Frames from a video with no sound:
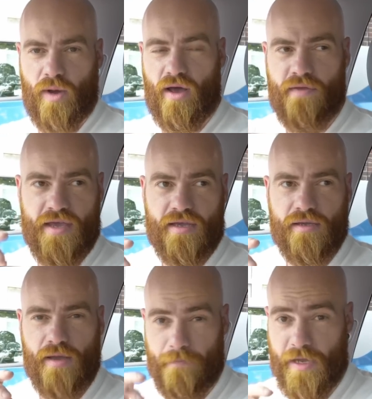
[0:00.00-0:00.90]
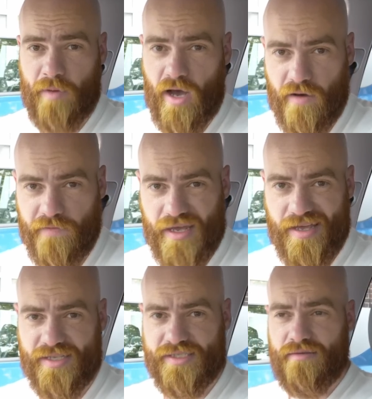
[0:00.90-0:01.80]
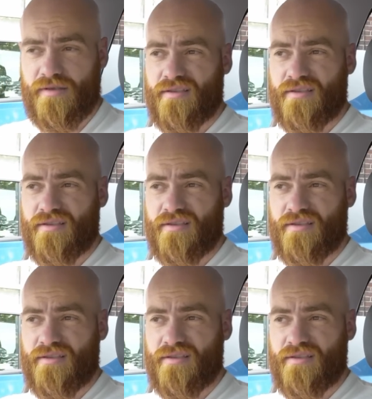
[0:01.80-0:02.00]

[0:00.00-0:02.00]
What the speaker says: Well, I think a big part of it is